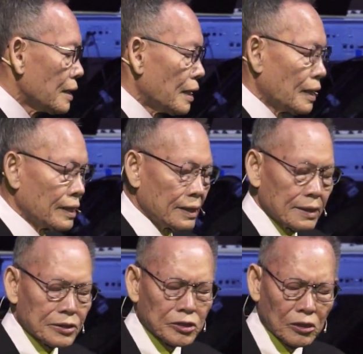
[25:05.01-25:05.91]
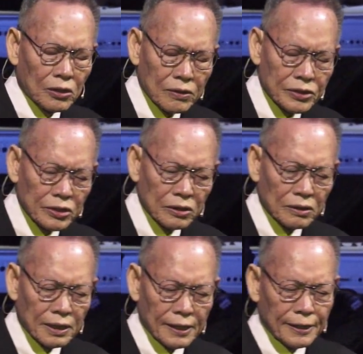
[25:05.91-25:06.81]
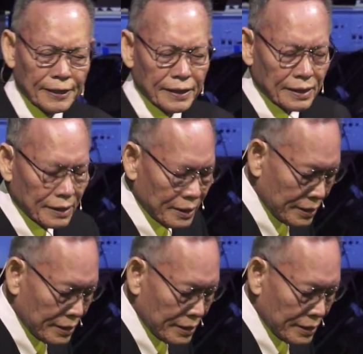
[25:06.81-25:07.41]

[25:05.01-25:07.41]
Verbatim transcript: Uh, so, so uh, uh,